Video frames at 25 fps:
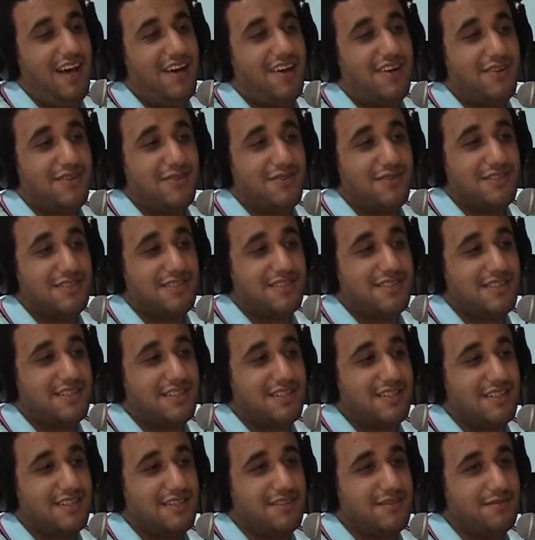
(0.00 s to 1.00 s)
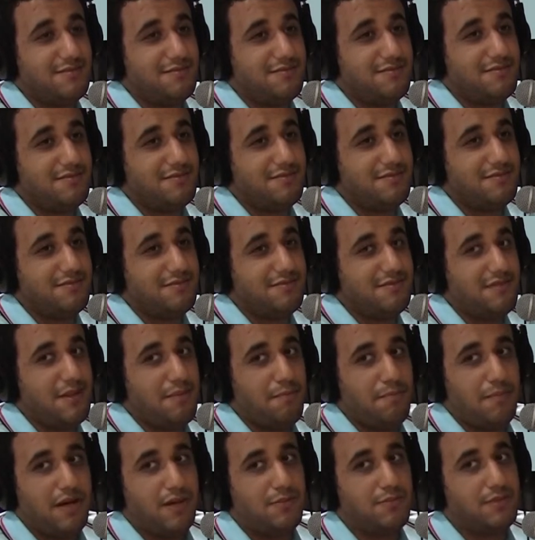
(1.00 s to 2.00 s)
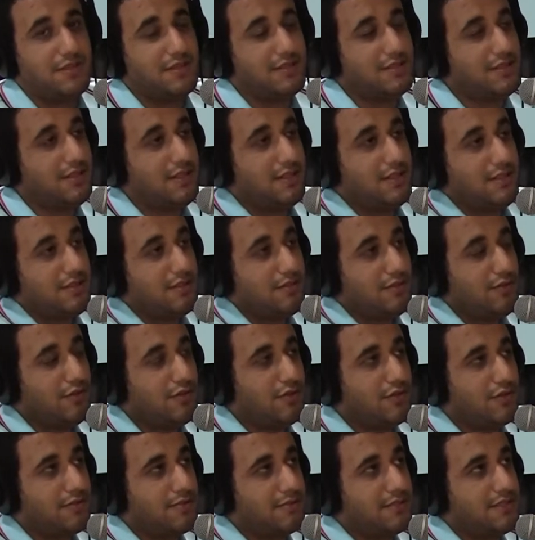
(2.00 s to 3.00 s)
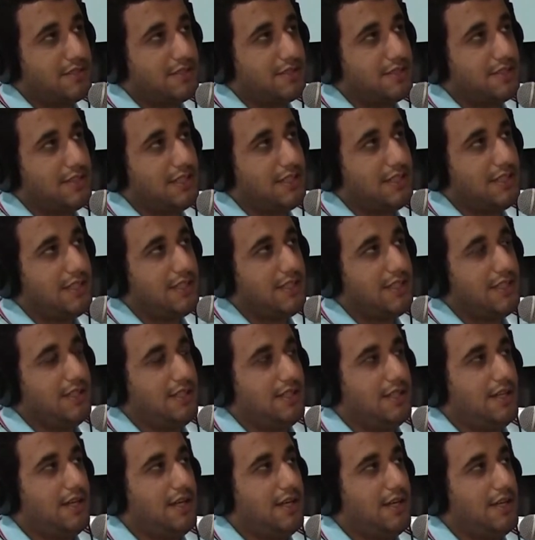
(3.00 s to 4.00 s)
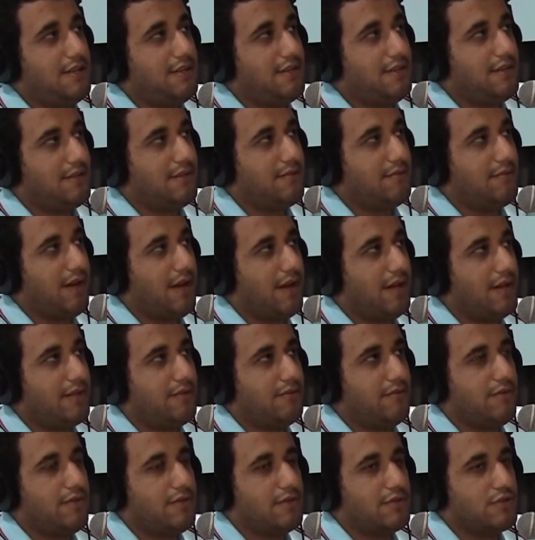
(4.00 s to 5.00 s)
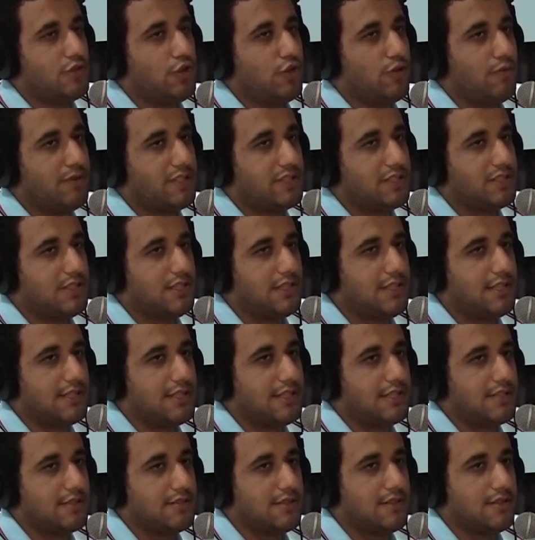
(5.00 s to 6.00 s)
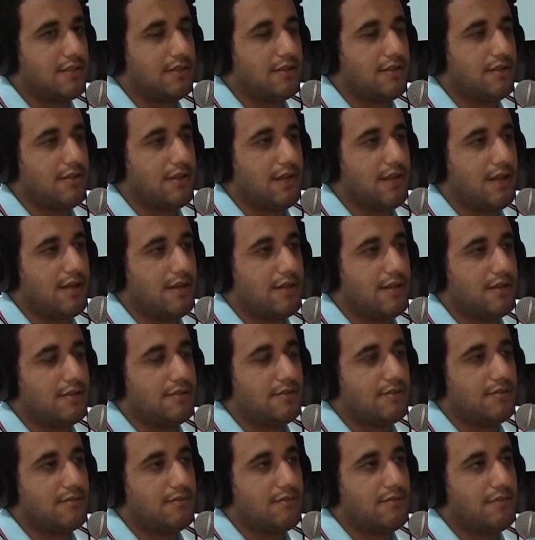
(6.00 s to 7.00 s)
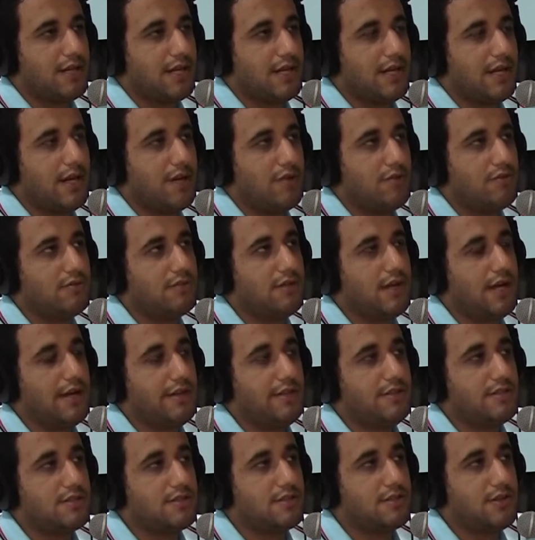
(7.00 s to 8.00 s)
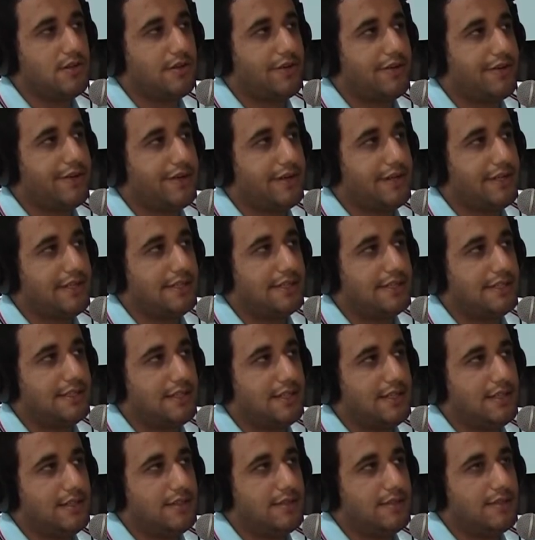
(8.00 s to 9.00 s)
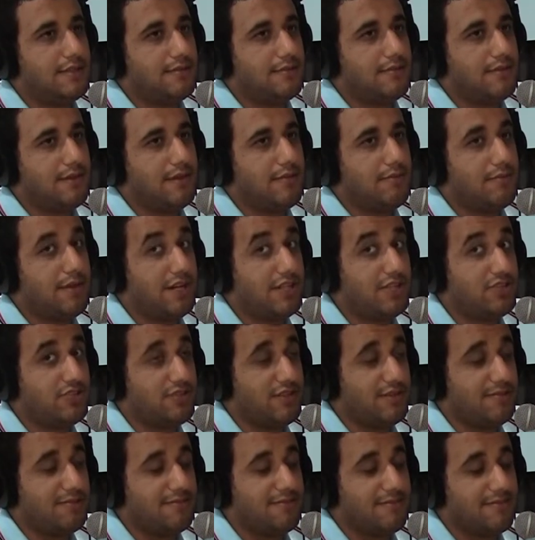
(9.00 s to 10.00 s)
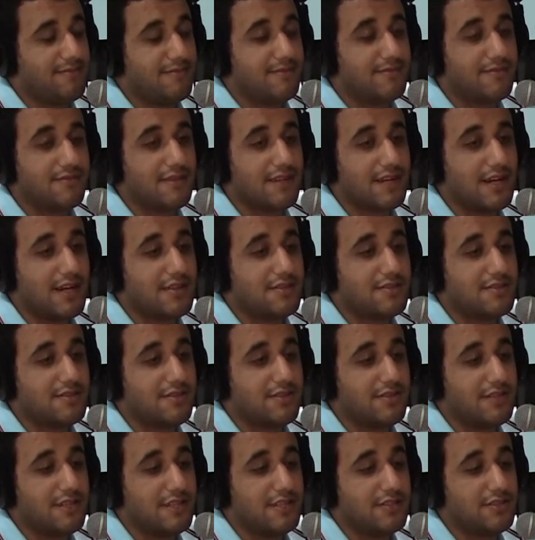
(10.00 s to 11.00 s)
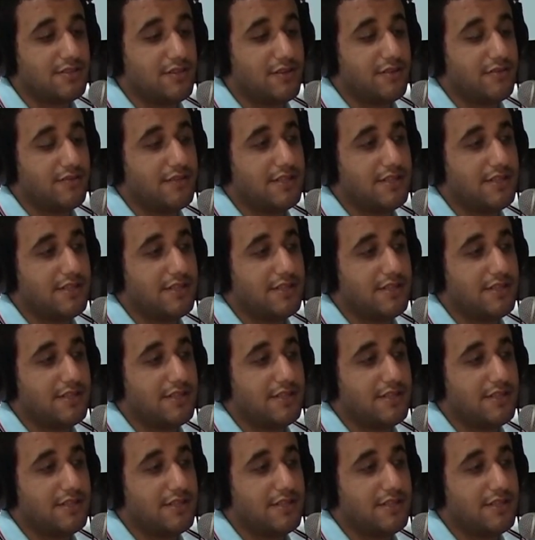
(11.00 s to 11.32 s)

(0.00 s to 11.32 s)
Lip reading: I was in public normally, and there's no much details into that, but I saw in my dream, I saw the angel